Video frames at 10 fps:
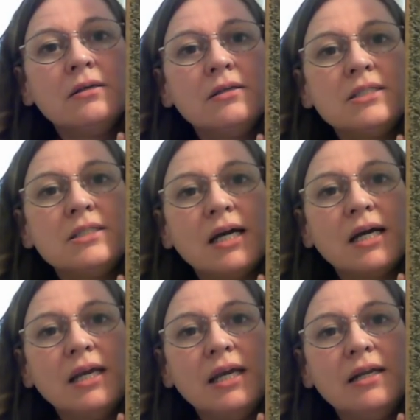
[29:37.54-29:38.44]

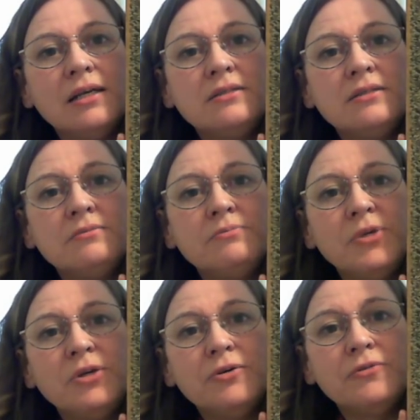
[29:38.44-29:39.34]
stuck in a
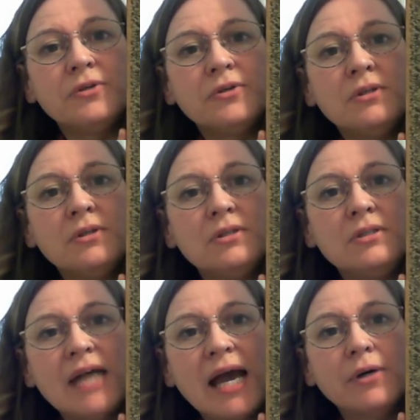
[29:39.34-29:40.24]
beautiful
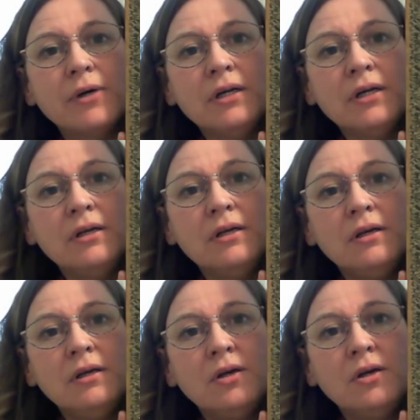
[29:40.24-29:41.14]
tower
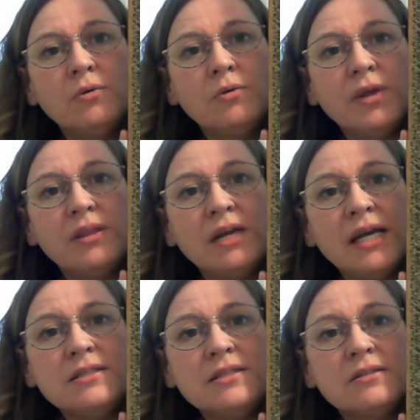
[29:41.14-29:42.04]
with a
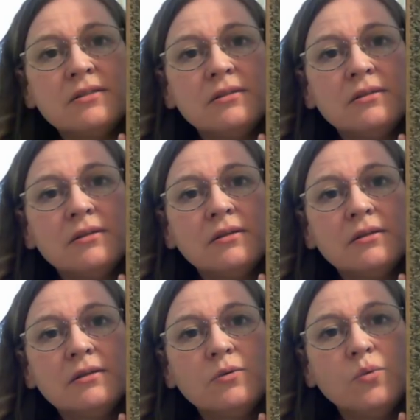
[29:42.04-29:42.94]
nice
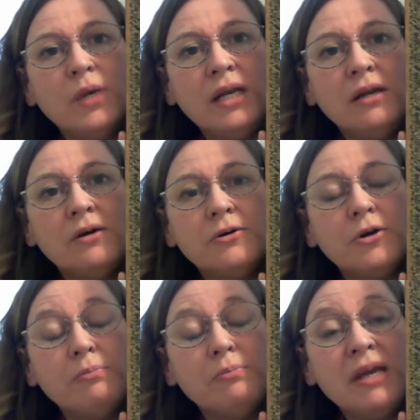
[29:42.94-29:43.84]
window
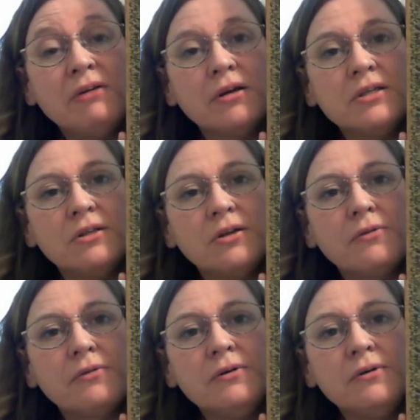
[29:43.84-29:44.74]
or mirror to
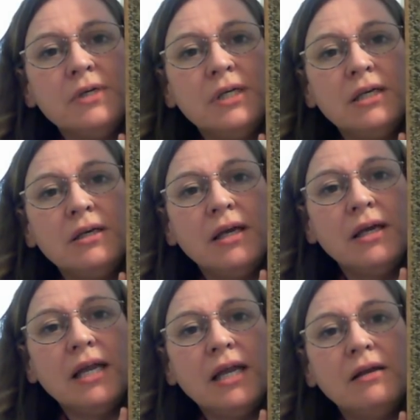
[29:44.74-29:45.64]
look through
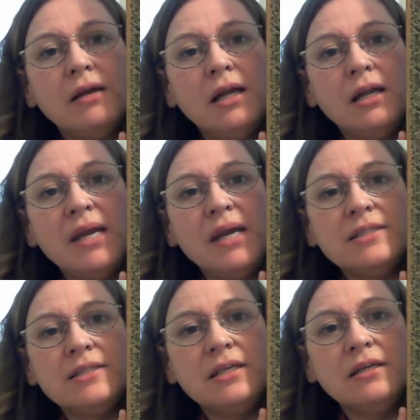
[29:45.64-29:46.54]
and an
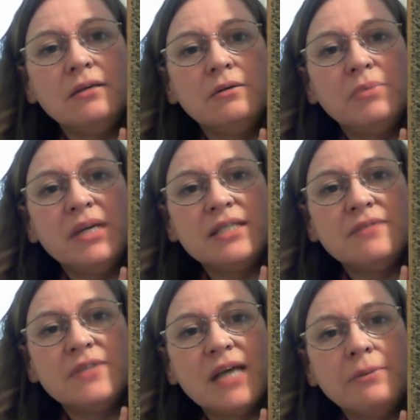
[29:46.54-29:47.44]
amazing piece
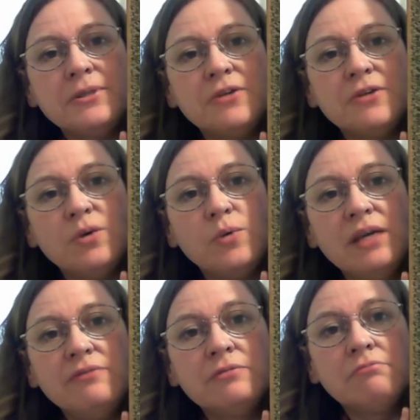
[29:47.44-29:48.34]
of tapestry to
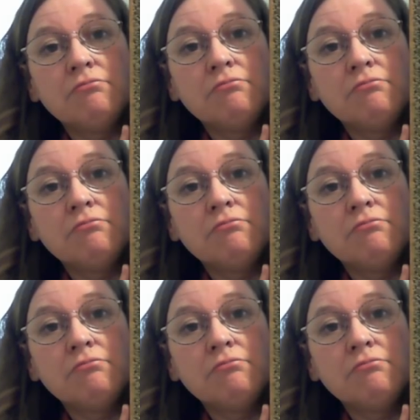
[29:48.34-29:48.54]
weave.